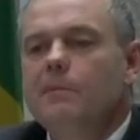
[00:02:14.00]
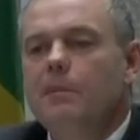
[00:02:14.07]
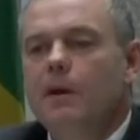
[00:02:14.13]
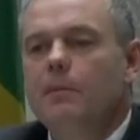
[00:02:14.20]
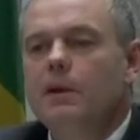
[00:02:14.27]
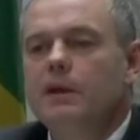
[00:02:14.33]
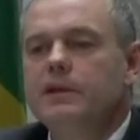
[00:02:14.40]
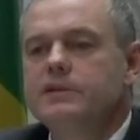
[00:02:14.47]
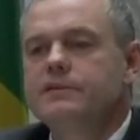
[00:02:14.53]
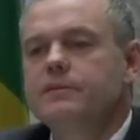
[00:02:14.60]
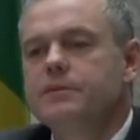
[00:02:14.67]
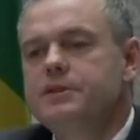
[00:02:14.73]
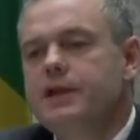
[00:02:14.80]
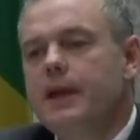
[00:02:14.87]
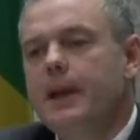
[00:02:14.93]
Mom released
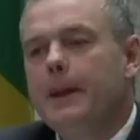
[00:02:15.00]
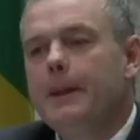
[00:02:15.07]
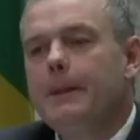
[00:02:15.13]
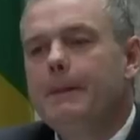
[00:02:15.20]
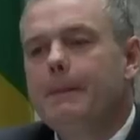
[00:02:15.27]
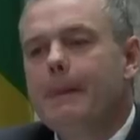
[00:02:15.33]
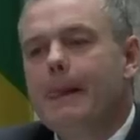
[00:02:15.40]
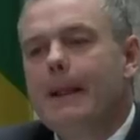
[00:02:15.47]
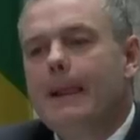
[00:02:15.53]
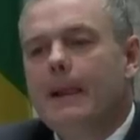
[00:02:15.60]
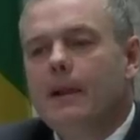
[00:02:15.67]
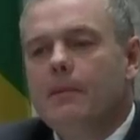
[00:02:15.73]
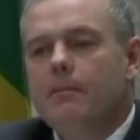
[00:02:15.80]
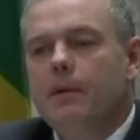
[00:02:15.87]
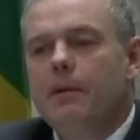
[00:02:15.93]
from jail,
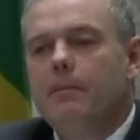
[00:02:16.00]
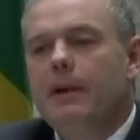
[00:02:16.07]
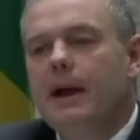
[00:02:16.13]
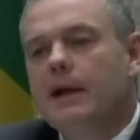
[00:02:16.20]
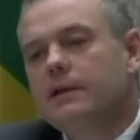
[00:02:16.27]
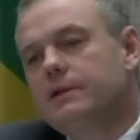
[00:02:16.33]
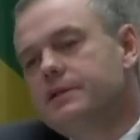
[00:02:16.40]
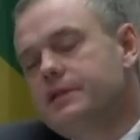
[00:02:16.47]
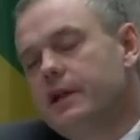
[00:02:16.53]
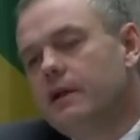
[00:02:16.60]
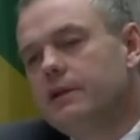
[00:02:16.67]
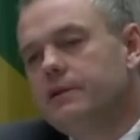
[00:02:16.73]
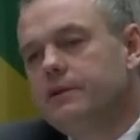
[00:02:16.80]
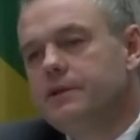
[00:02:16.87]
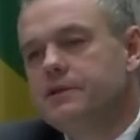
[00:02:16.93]
Mom back to
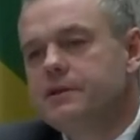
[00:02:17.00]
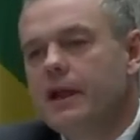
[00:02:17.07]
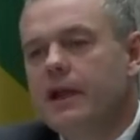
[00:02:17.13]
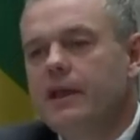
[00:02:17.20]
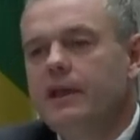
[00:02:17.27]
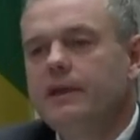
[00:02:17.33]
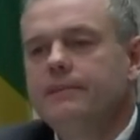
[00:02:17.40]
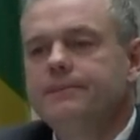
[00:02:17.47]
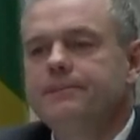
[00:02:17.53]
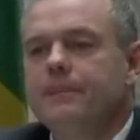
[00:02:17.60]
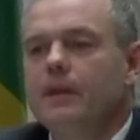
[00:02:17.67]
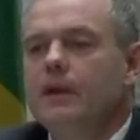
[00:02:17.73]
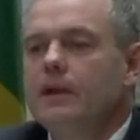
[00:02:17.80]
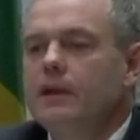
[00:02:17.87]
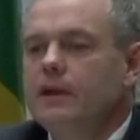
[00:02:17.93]
jail due to drinking,
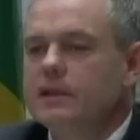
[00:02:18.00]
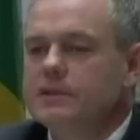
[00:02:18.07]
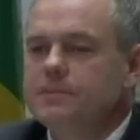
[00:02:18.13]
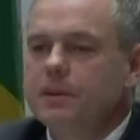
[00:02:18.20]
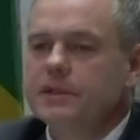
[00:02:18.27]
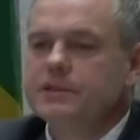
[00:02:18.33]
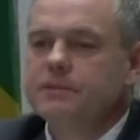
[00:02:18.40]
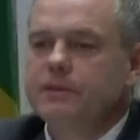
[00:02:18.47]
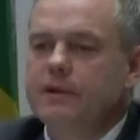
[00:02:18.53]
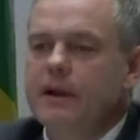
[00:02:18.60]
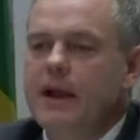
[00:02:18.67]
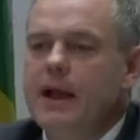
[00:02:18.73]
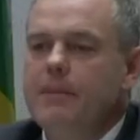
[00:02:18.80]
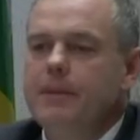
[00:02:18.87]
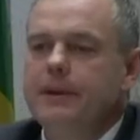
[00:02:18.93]
kids placed with
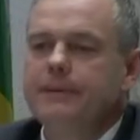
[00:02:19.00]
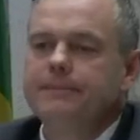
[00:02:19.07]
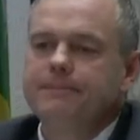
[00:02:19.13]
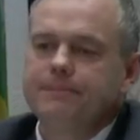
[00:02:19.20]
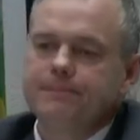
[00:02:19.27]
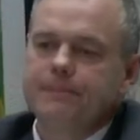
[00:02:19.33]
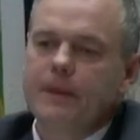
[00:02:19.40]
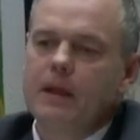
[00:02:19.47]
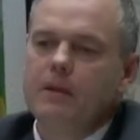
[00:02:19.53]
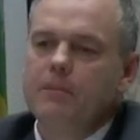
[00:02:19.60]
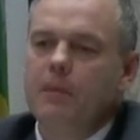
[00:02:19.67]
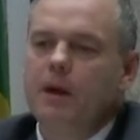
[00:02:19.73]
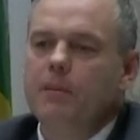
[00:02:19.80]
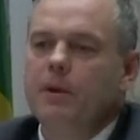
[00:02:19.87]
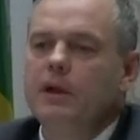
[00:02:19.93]
Grandma.
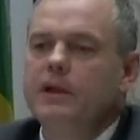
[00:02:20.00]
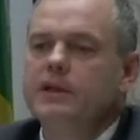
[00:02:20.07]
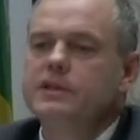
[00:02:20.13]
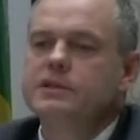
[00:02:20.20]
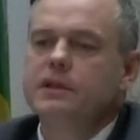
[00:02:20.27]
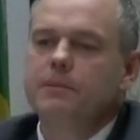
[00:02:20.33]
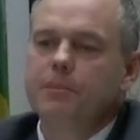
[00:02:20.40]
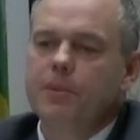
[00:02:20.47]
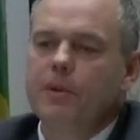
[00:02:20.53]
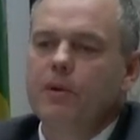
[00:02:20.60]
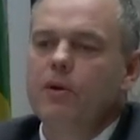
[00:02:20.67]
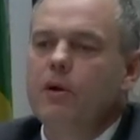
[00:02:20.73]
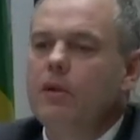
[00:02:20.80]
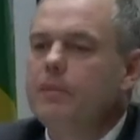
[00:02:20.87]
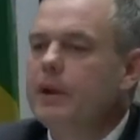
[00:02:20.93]
Mom released on
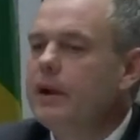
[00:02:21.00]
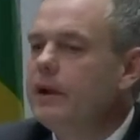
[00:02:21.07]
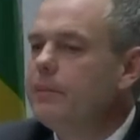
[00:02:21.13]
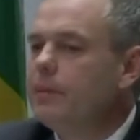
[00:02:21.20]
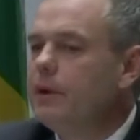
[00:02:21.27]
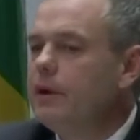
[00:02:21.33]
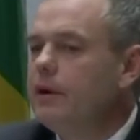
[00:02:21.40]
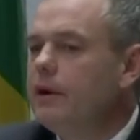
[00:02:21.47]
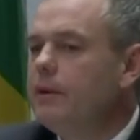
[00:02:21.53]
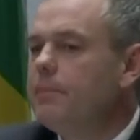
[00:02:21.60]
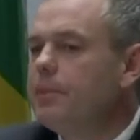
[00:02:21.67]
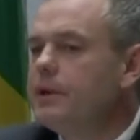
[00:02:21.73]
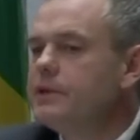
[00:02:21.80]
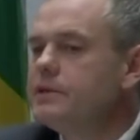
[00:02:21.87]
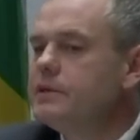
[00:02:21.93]
parole, married a murderer
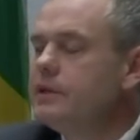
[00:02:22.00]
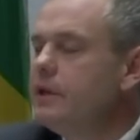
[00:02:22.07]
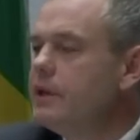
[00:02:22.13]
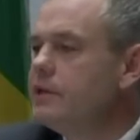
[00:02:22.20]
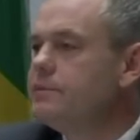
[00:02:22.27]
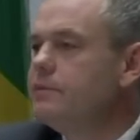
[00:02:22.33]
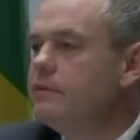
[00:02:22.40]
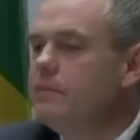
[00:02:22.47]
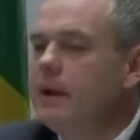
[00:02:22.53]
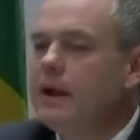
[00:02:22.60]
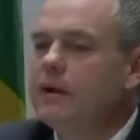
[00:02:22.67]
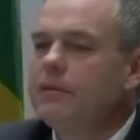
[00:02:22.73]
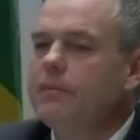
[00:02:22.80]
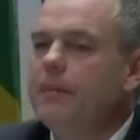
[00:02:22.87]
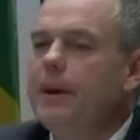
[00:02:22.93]
in prison, kids moved
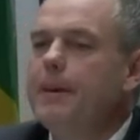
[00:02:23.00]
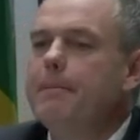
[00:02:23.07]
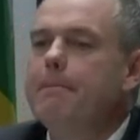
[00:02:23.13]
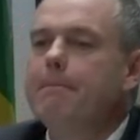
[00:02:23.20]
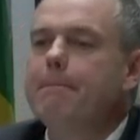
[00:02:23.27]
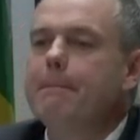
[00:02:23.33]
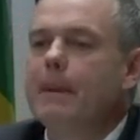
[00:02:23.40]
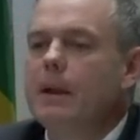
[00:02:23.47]
back with Mom.